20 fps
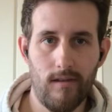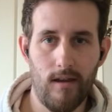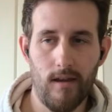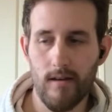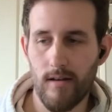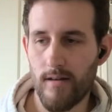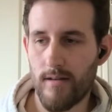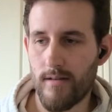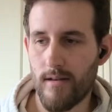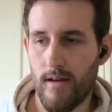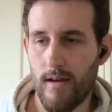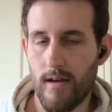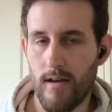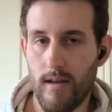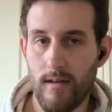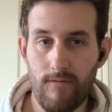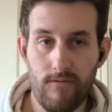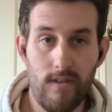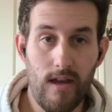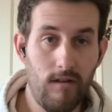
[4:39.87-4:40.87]
And
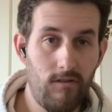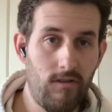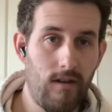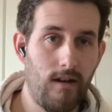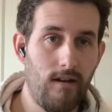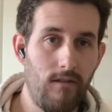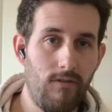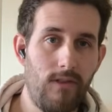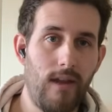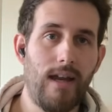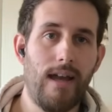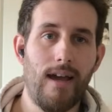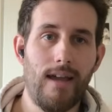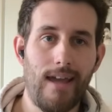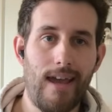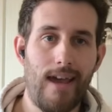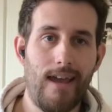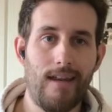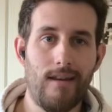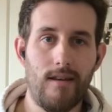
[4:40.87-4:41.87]
if there's anything I
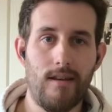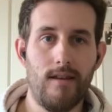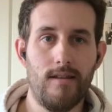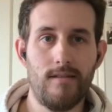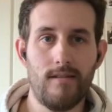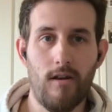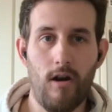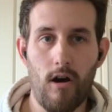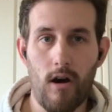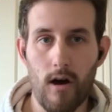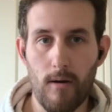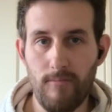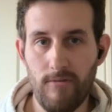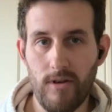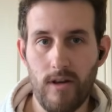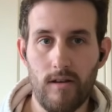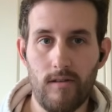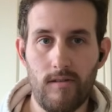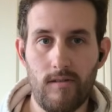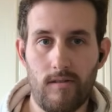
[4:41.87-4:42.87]
hate, it's
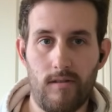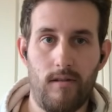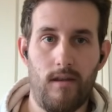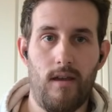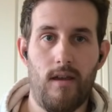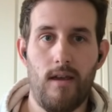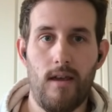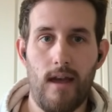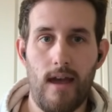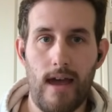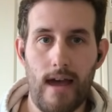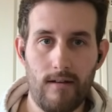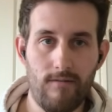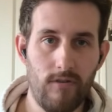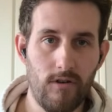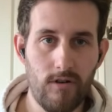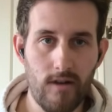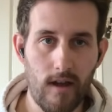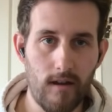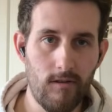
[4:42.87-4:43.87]
obvious
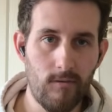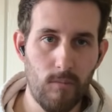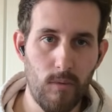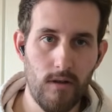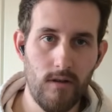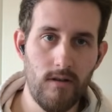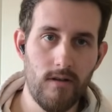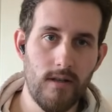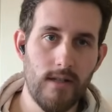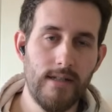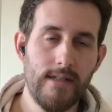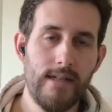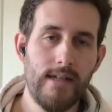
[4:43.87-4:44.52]
advertisement.